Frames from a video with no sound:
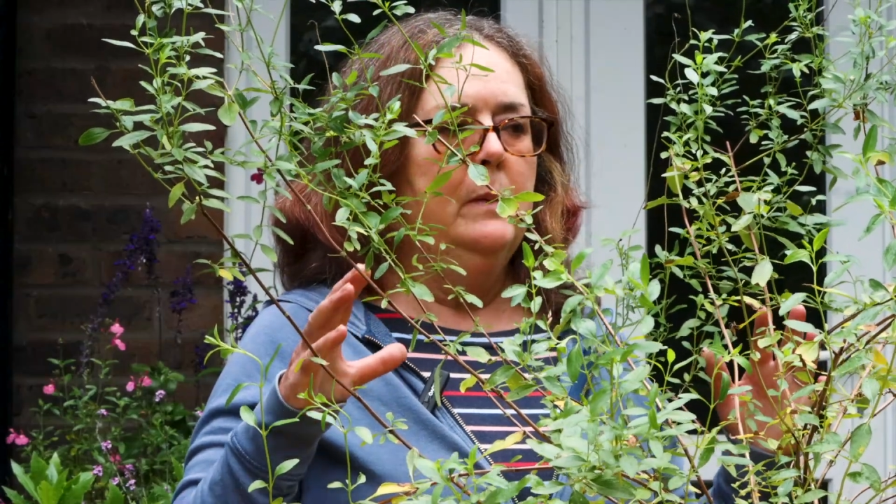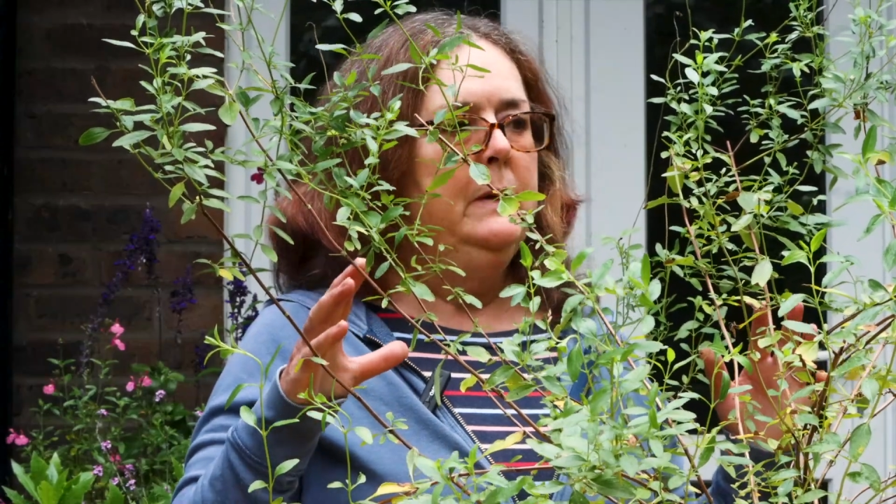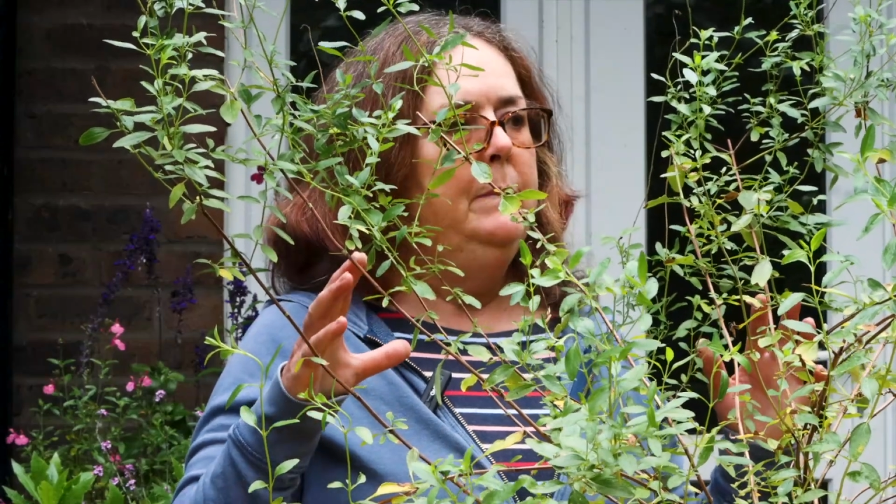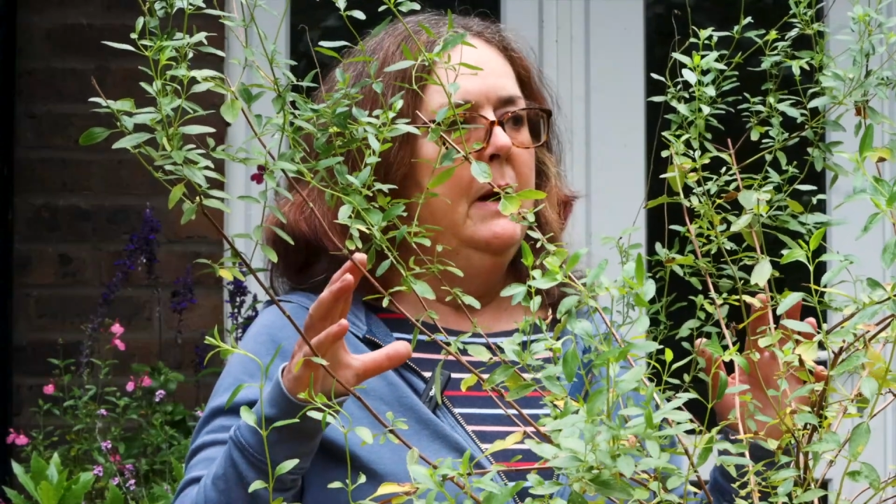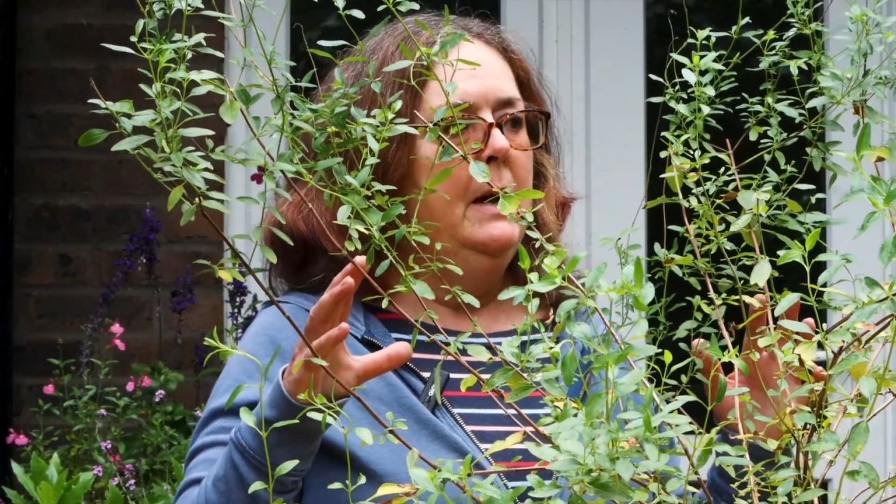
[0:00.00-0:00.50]

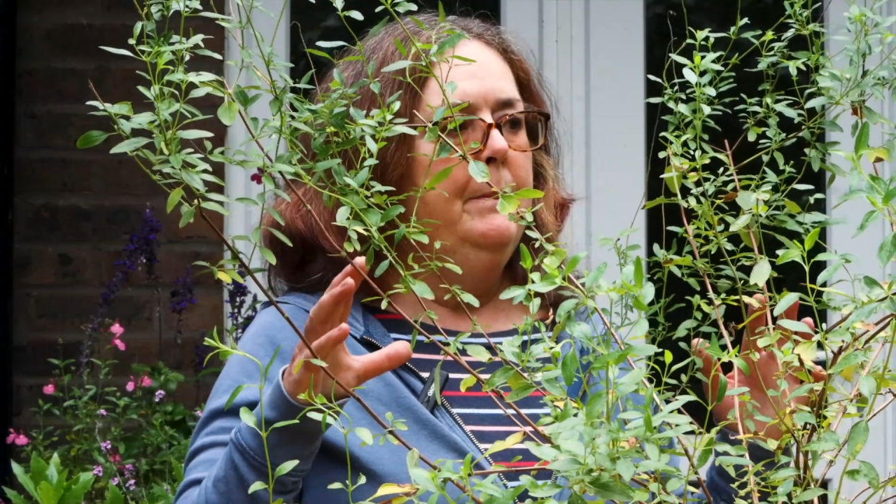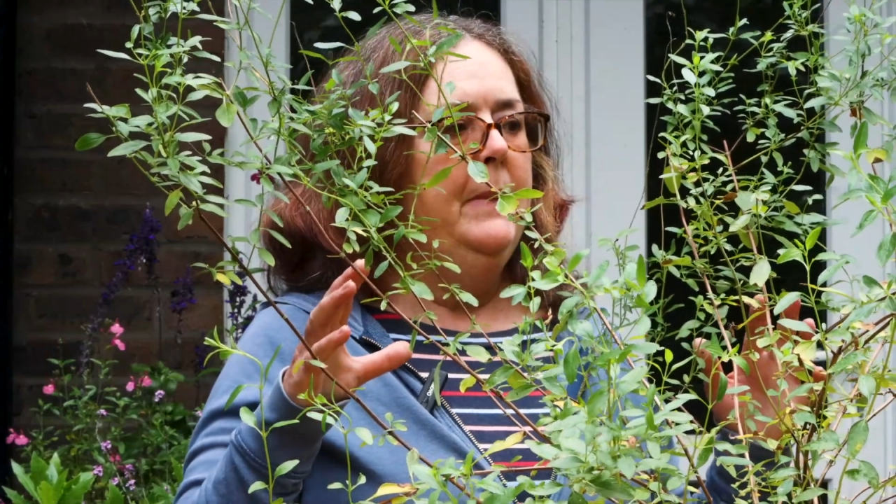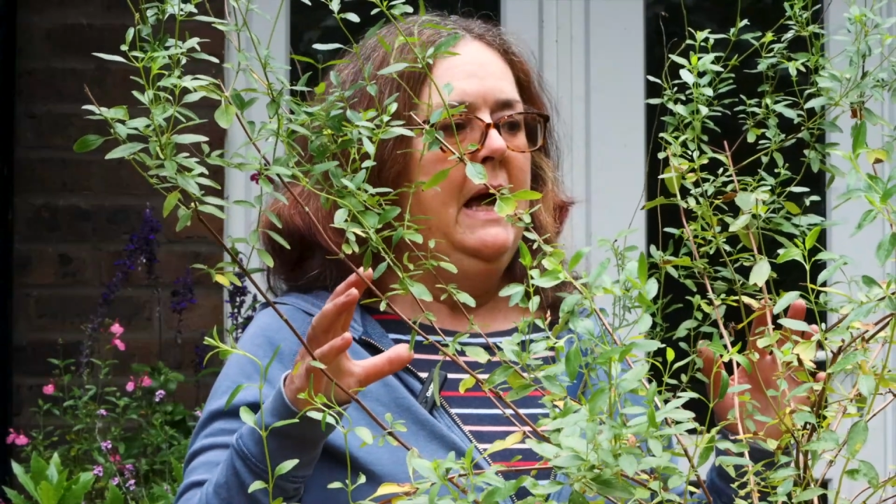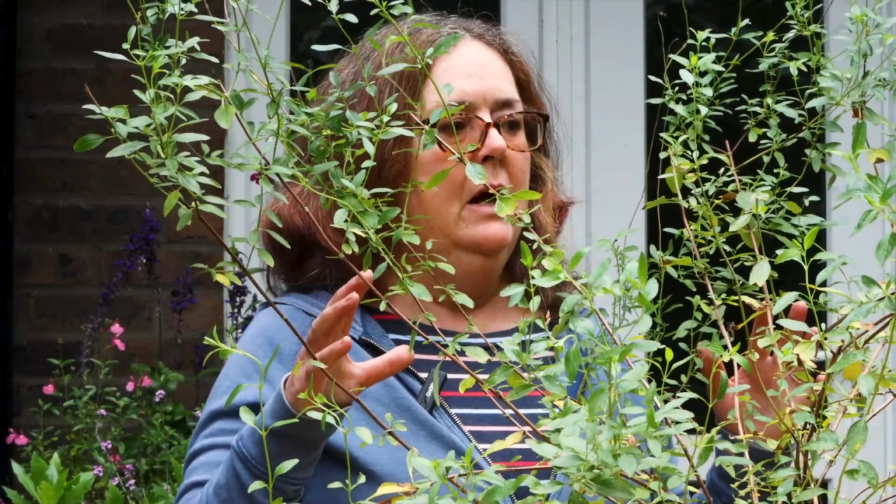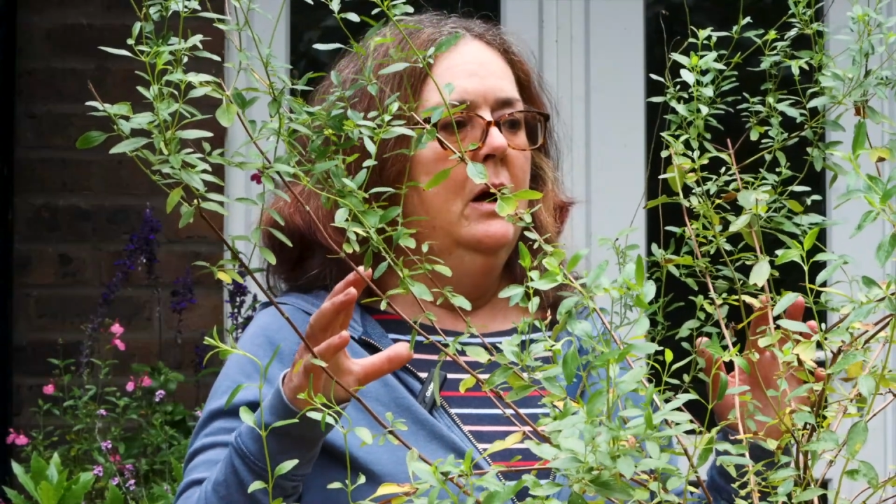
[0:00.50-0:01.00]
probably by
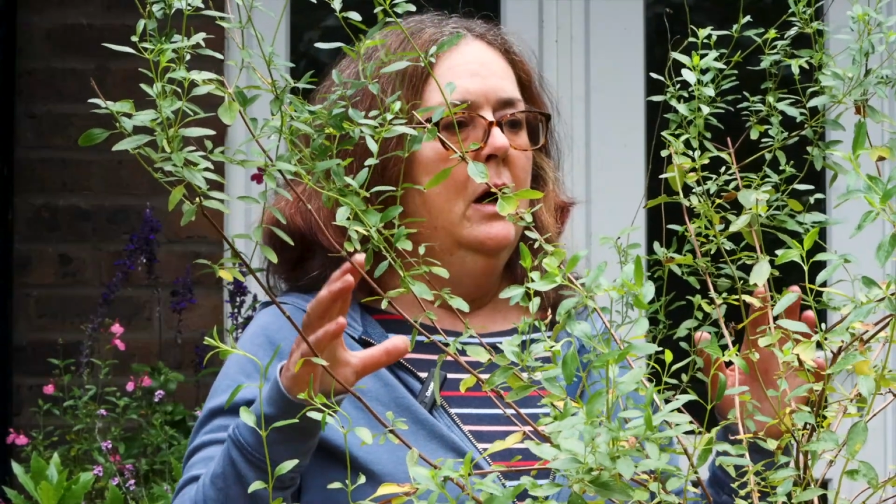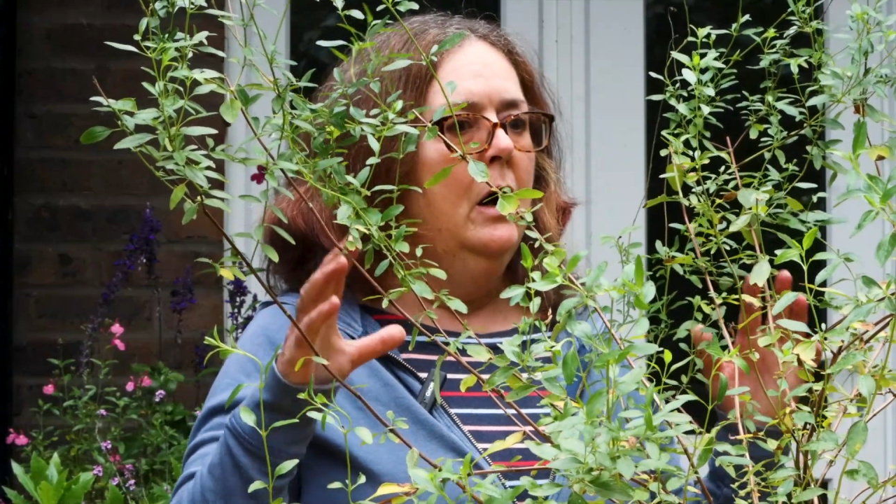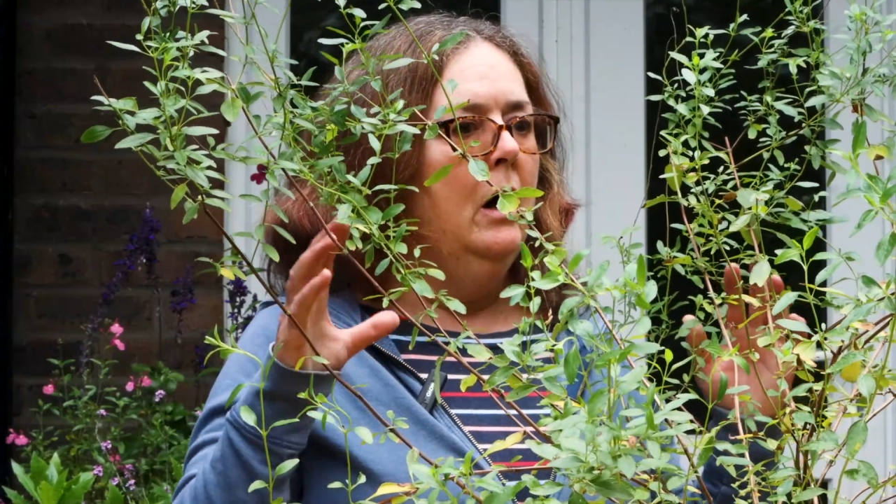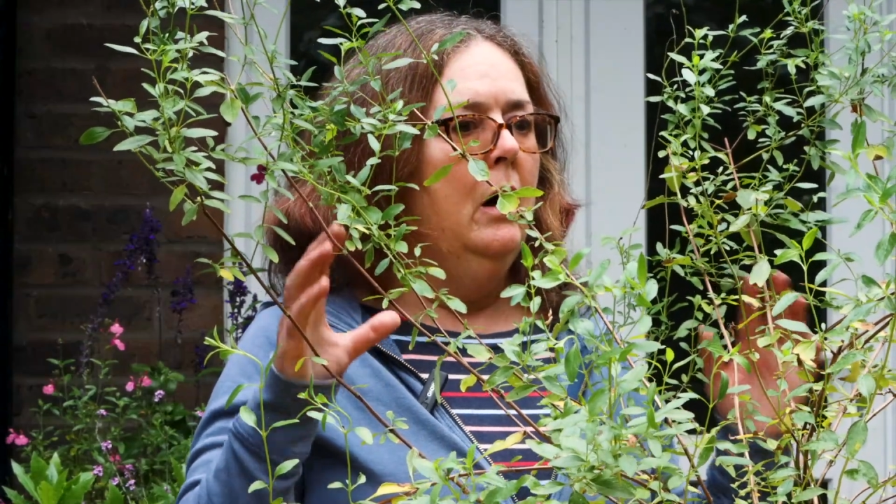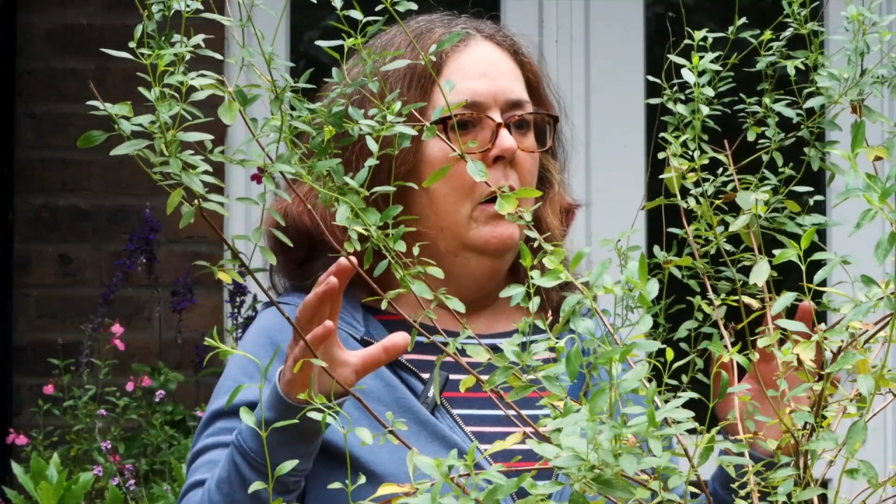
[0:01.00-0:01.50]
about a
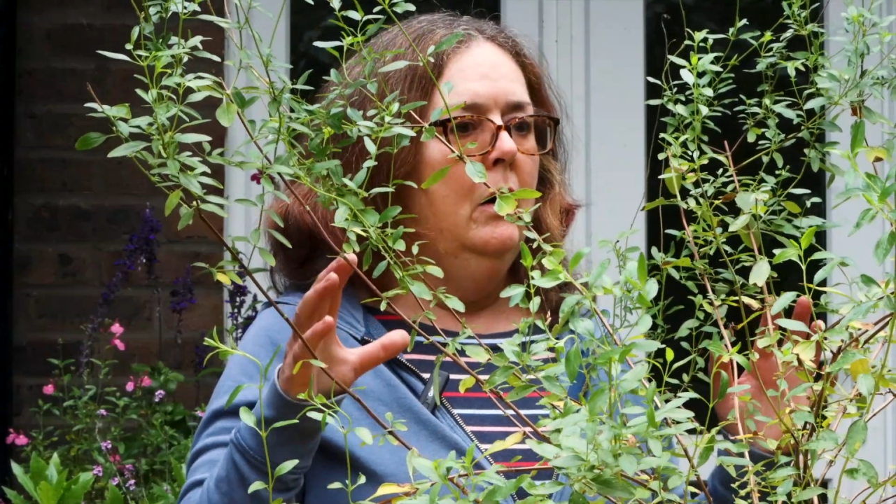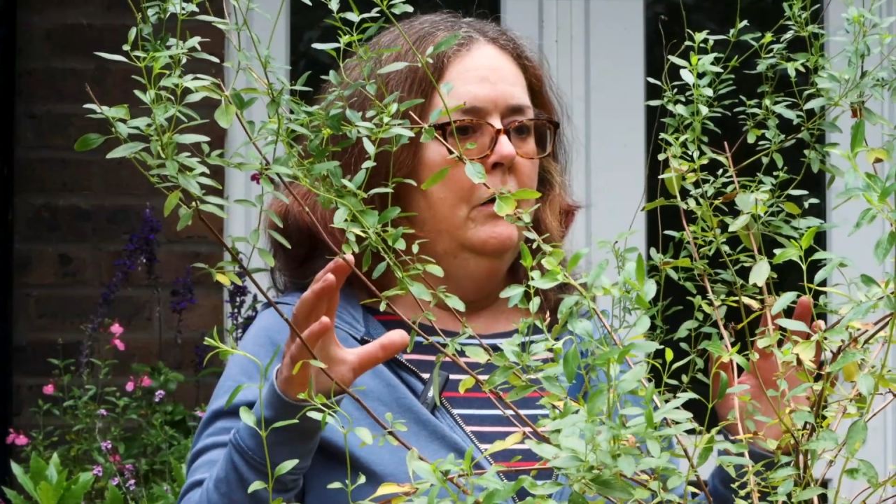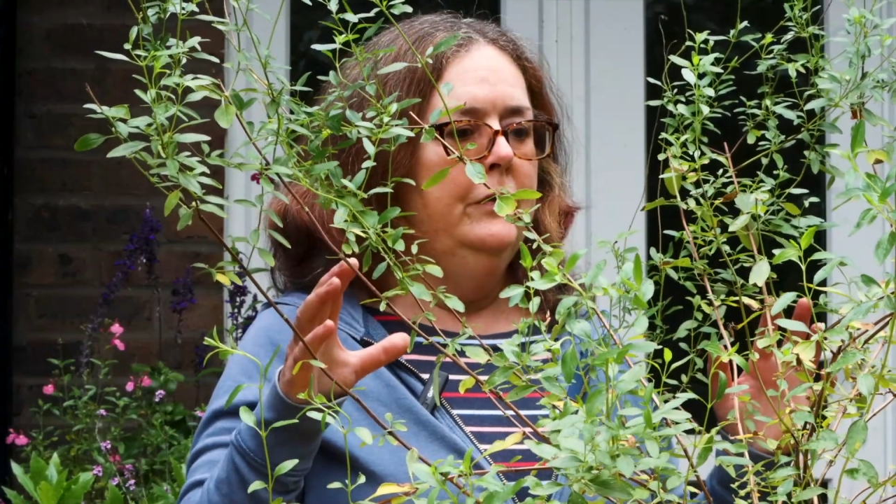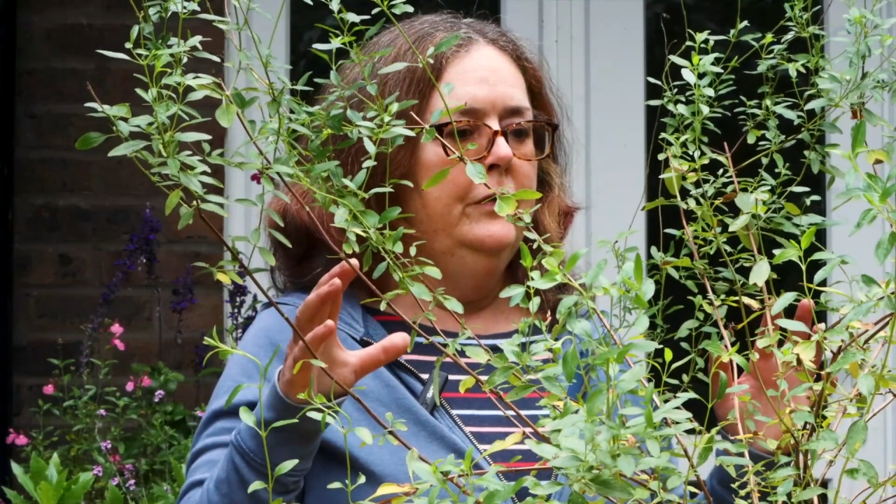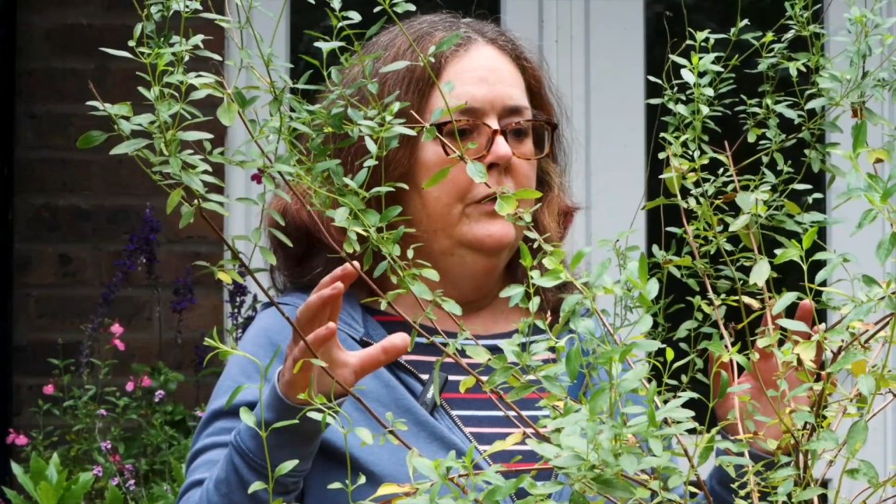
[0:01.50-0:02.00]

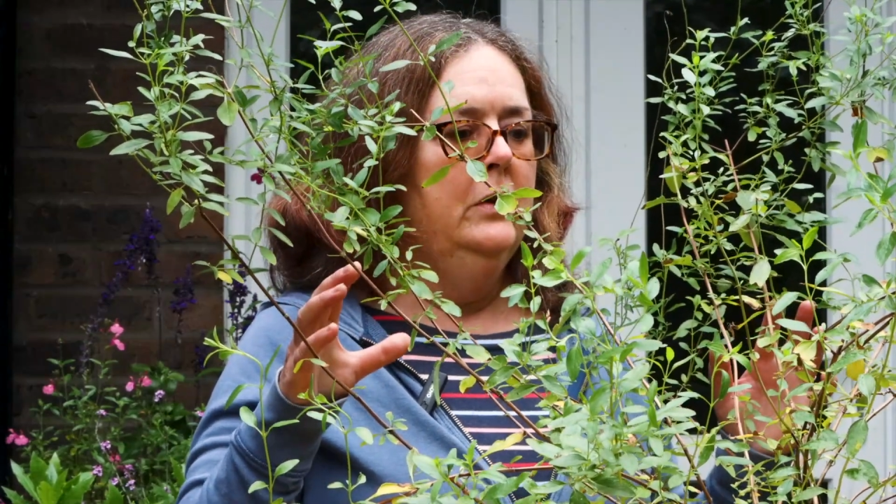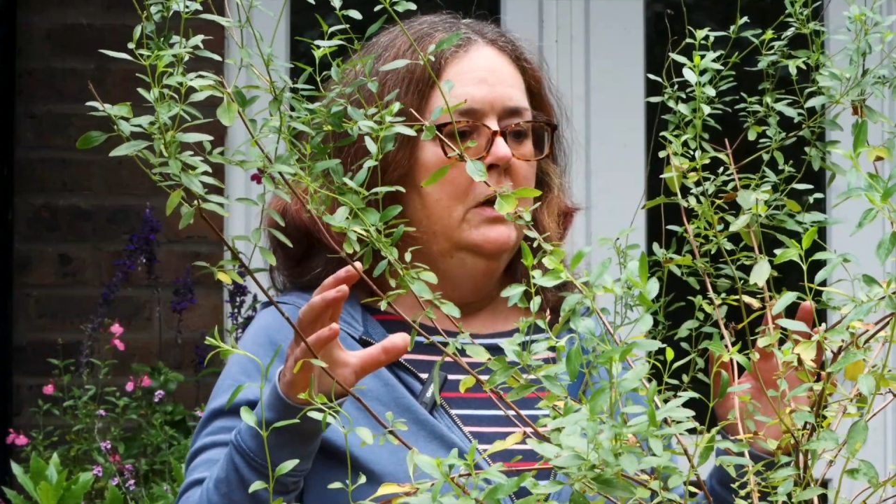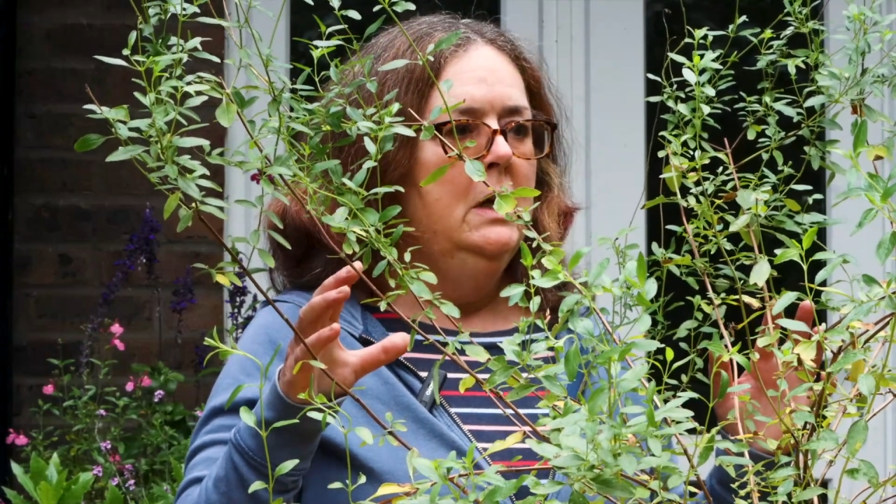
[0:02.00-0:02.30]
half.